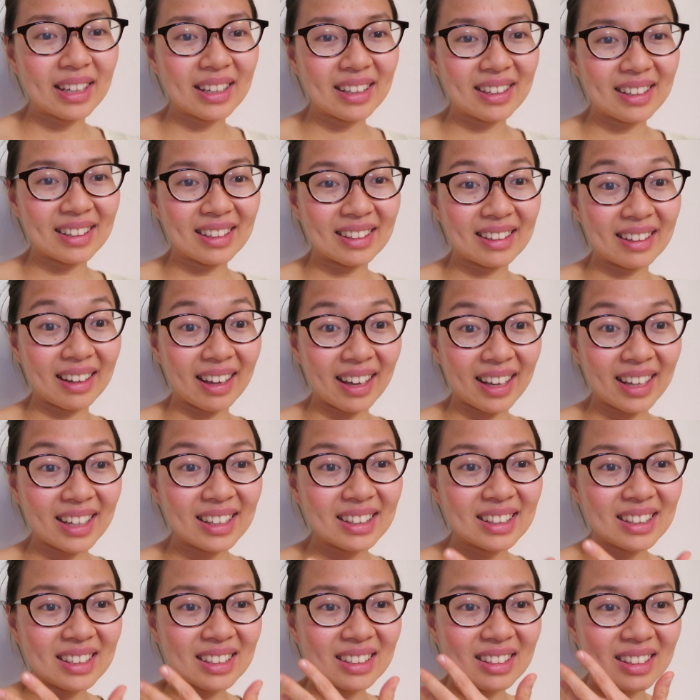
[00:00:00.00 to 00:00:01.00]
in the
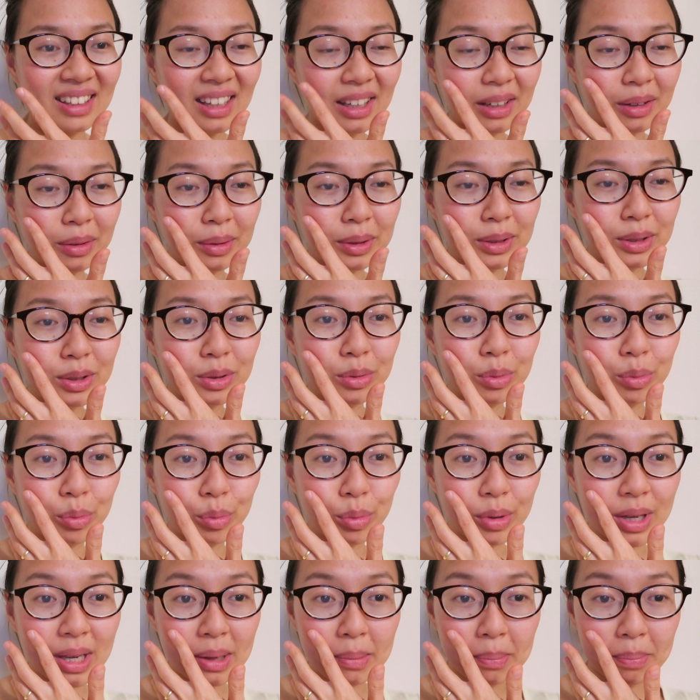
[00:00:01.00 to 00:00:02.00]
night that it was
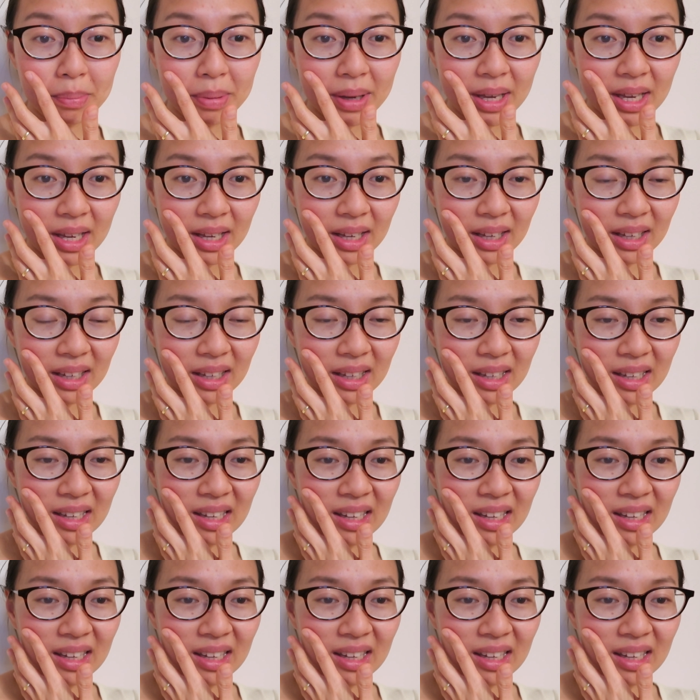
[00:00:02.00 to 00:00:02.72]
weeping.